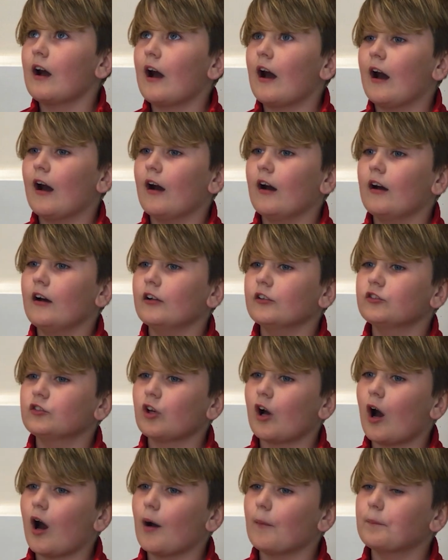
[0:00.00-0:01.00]
at a
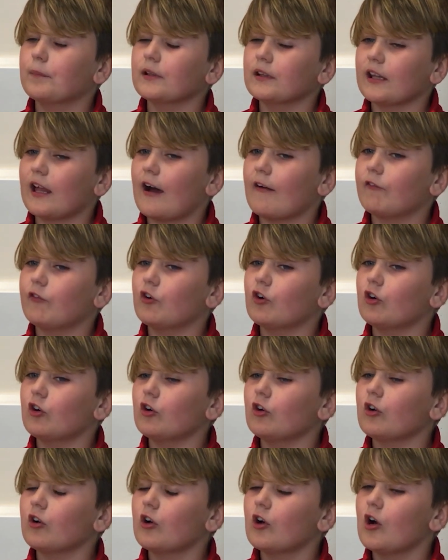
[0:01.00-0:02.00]
top
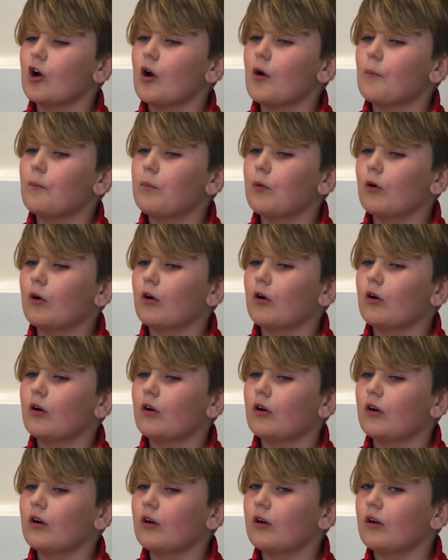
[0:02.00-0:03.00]
level, but
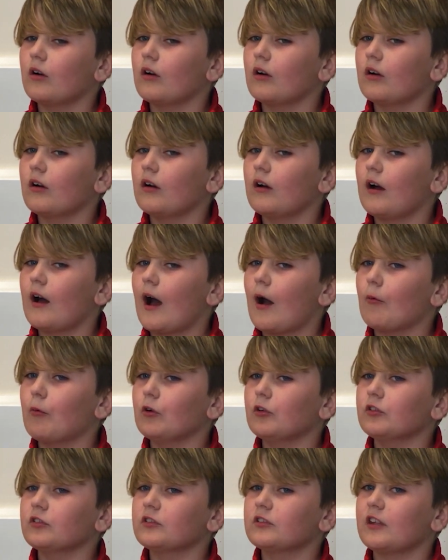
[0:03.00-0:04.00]
I
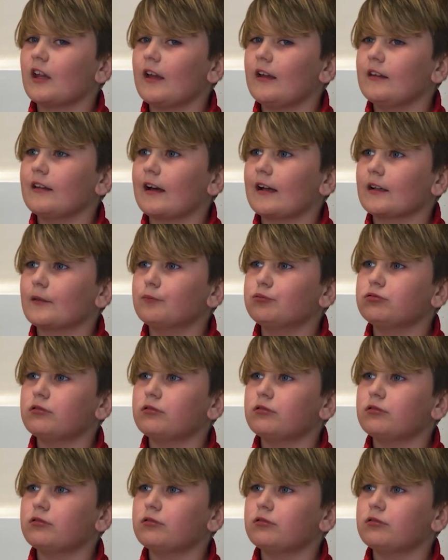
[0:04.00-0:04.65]
wouldn't say like